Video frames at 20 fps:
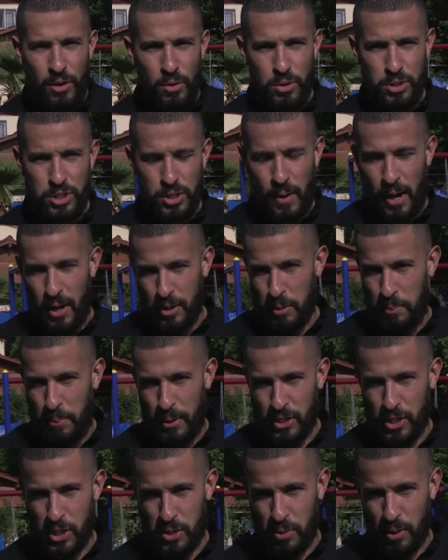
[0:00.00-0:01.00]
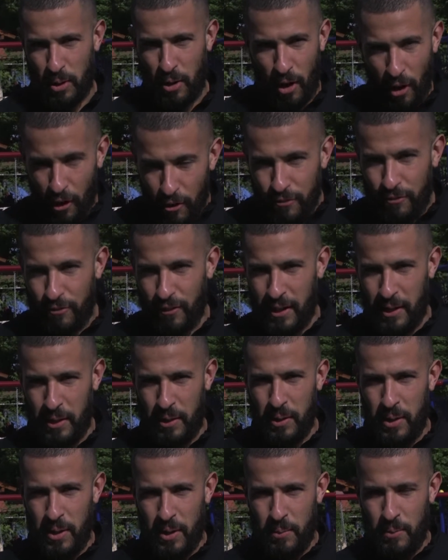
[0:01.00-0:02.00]
also out on the pitch as well. Hopefully
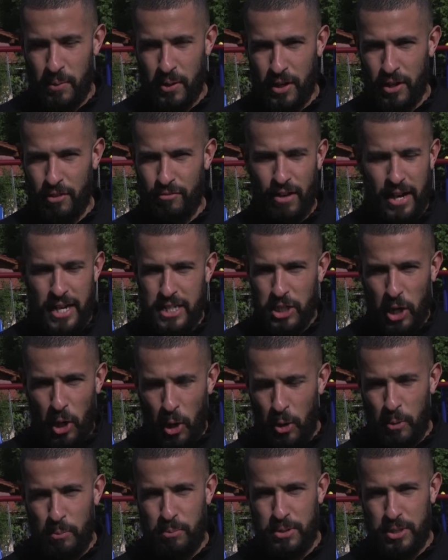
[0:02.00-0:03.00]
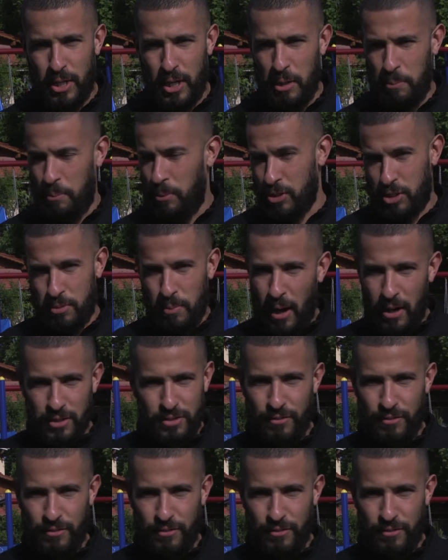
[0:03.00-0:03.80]
we're going to raise hopes, put smiles